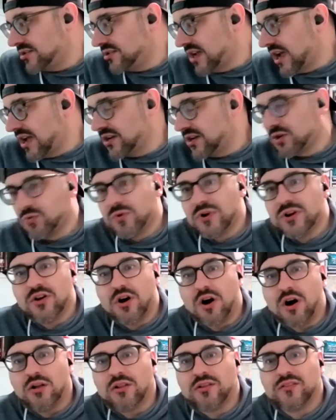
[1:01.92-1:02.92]
Sandalwood
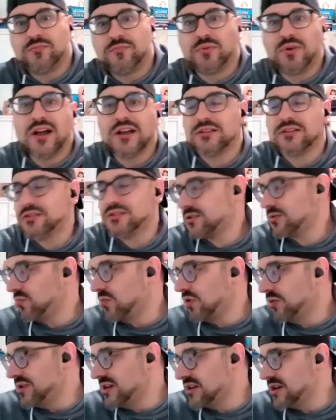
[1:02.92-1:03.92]
Olive Press
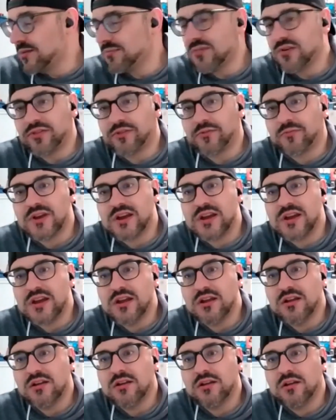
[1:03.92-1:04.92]
will be number
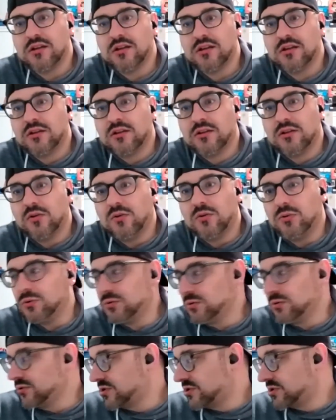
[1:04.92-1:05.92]
three.
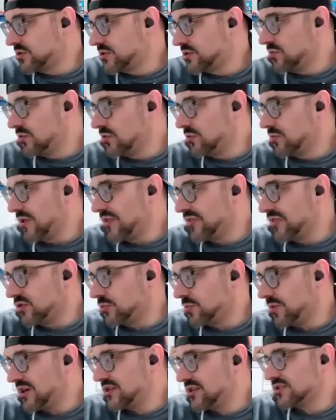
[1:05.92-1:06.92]
Old School with a
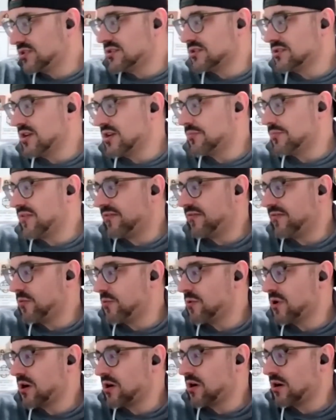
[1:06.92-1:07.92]
Twist is number
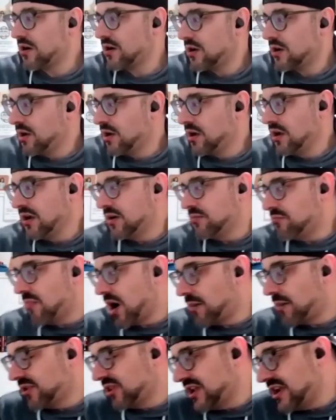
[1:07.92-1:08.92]
four.
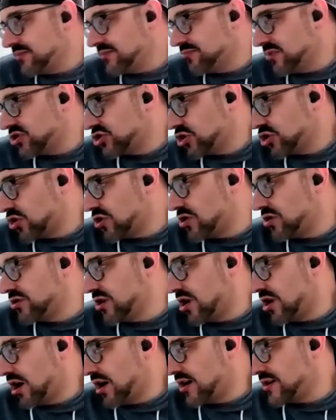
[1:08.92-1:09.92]
Marmalade
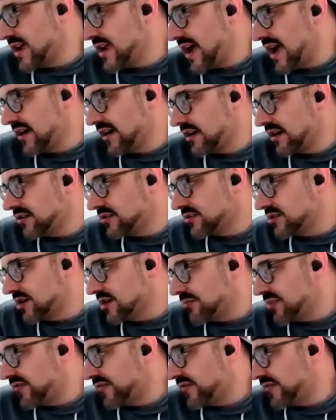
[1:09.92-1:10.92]
Matured Cognac is
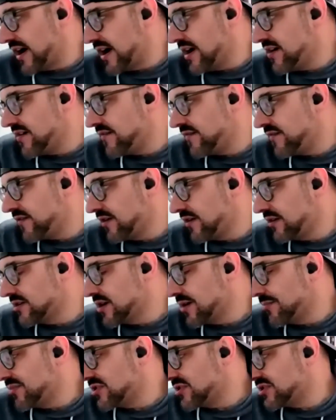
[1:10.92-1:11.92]
number five.
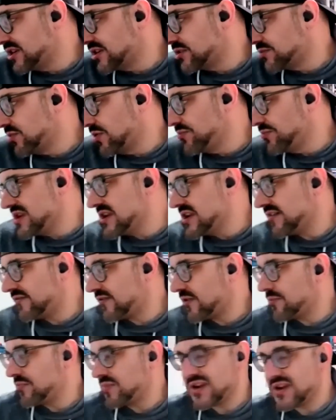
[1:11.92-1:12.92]
Number six will be
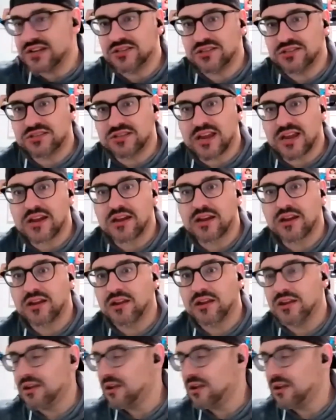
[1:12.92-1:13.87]
For Pete's Sake.